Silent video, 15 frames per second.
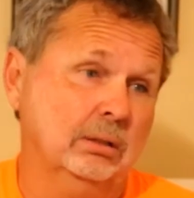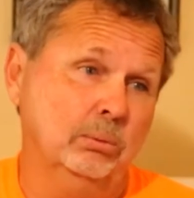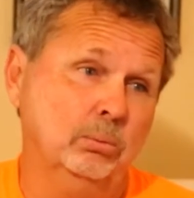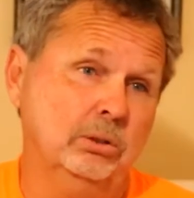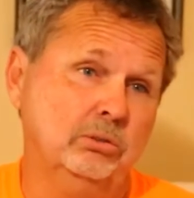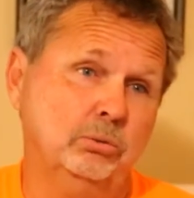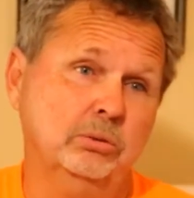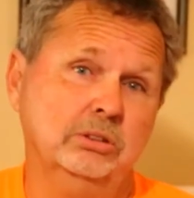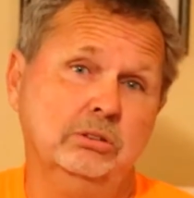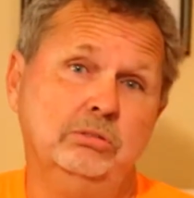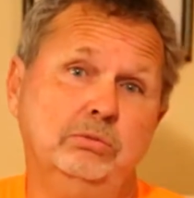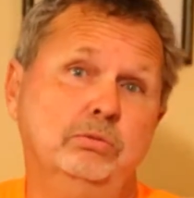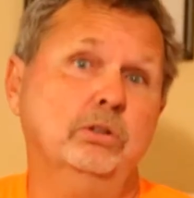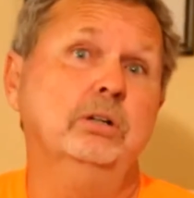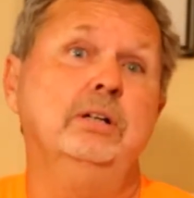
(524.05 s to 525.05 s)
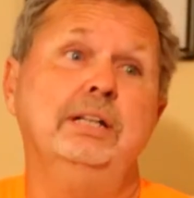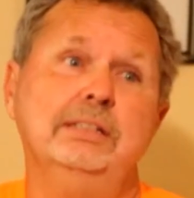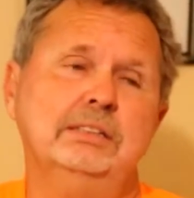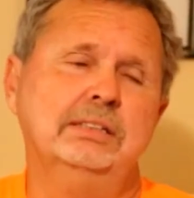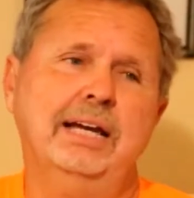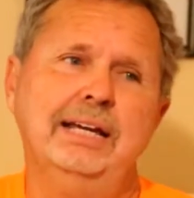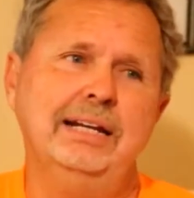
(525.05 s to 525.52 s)
which was very
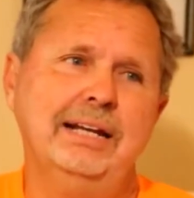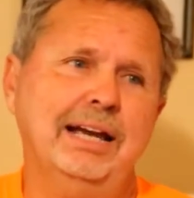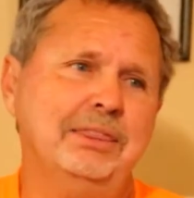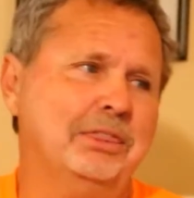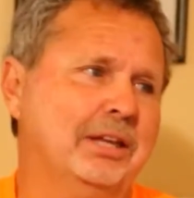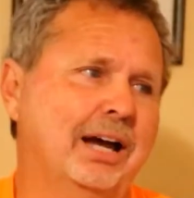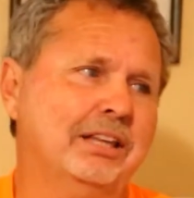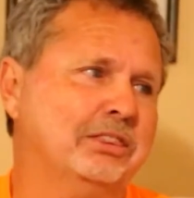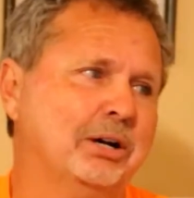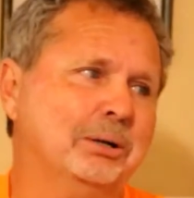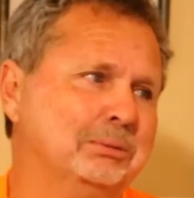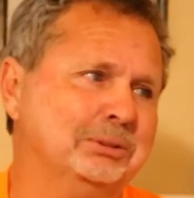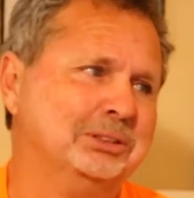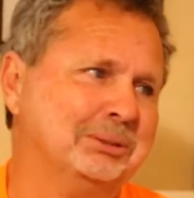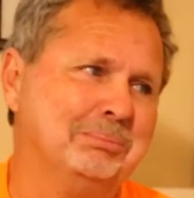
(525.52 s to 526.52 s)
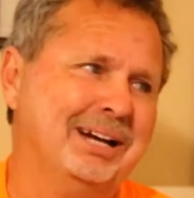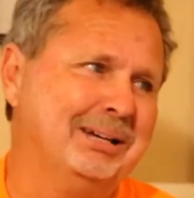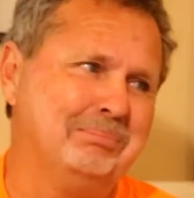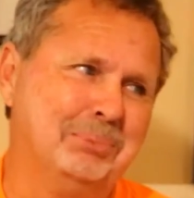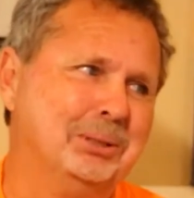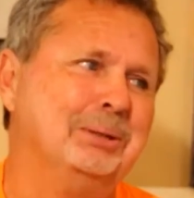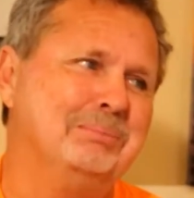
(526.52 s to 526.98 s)
exciting. I thought it was
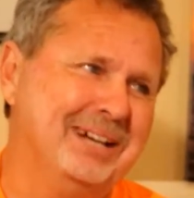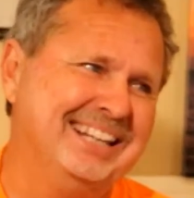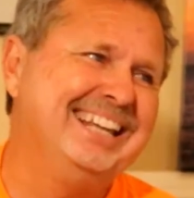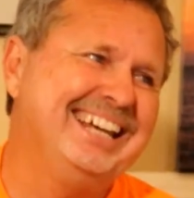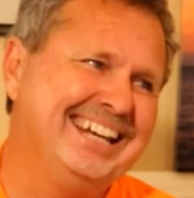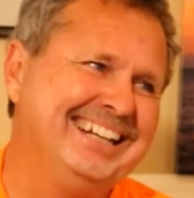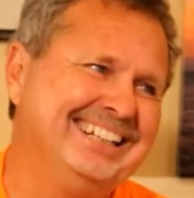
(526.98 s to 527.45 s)
somebody pulling my leg.